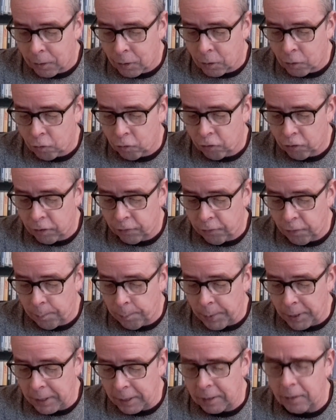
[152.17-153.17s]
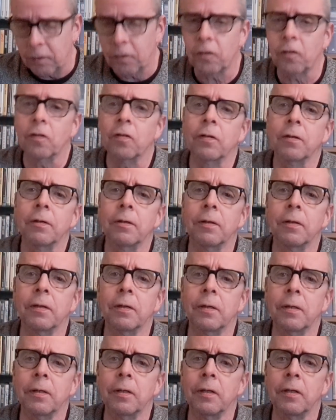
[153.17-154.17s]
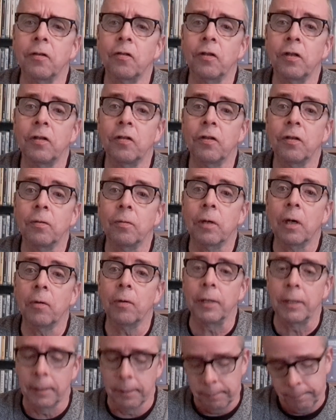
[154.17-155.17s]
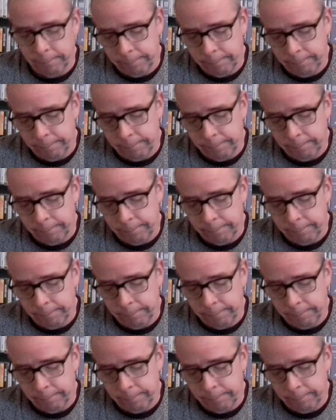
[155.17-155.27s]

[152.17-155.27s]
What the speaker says: Christopher Biggins, is he still going?